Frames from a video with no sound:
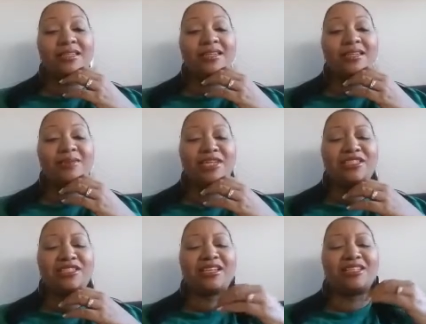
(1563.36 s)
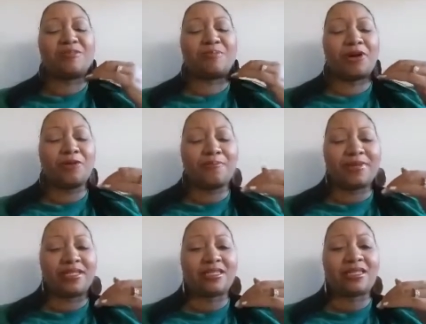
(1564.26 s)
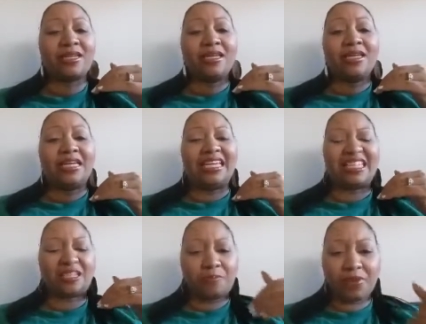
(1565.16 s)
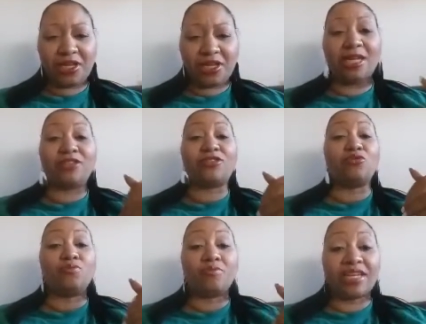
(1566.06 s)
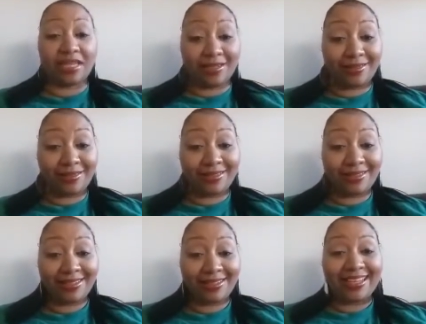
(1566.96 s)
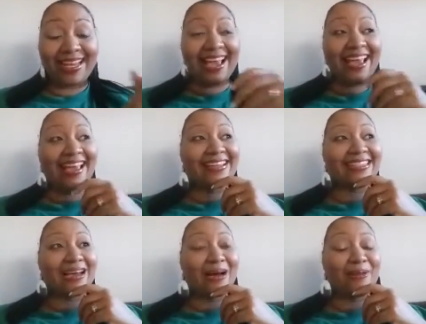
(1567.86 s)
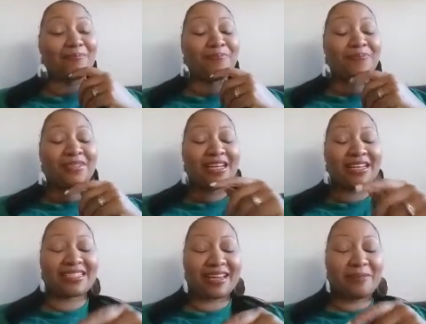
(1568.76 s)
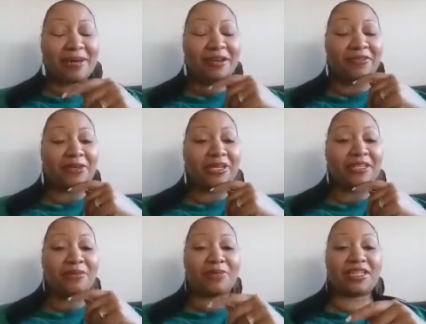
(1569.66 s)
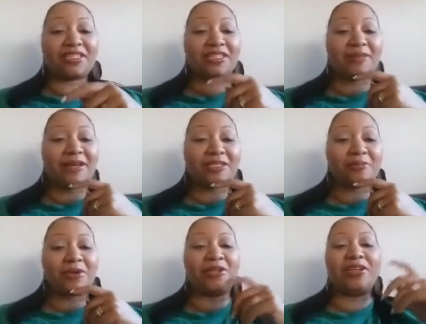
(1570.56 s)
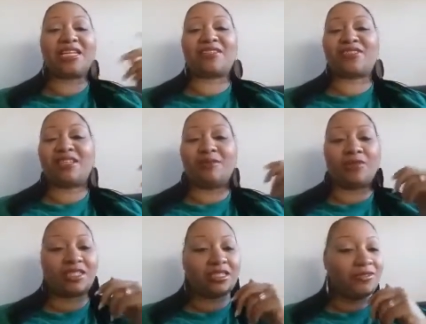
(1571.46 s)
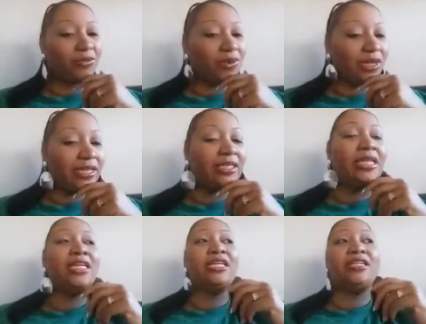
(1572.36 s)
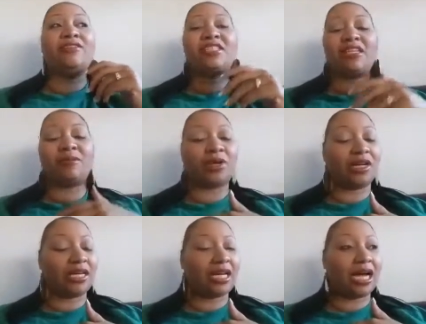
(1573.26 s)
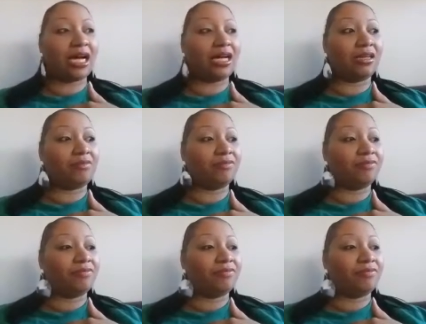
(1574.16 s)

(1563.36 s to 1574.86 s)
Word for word: him, he said his purpose is speaking to men. And um, Hasani Pettiford, he's a relationship expert. You guys have seen him on TV One, you've seen him on um,